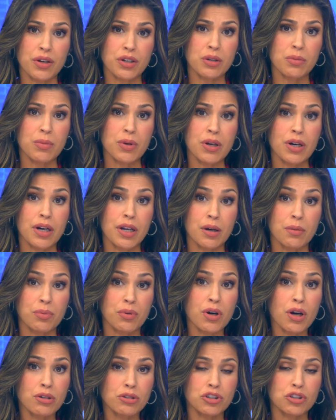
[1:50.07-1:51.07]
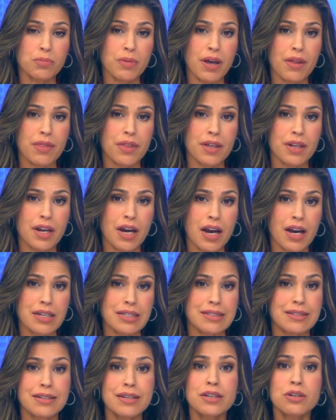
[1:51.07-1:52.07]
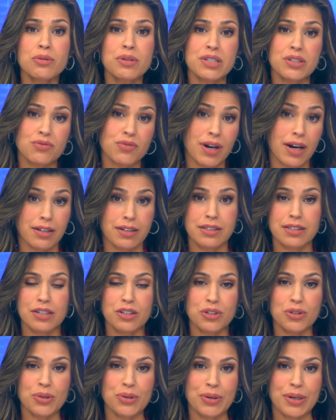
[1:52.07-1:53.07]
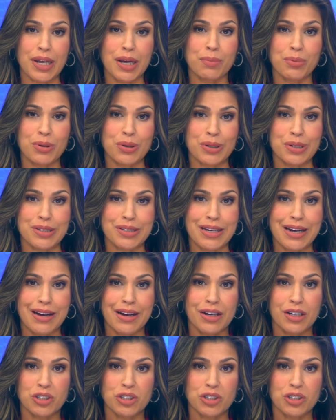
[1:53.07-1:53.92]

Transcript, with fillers: the community approach method has decreased violence in certain neighborhoods.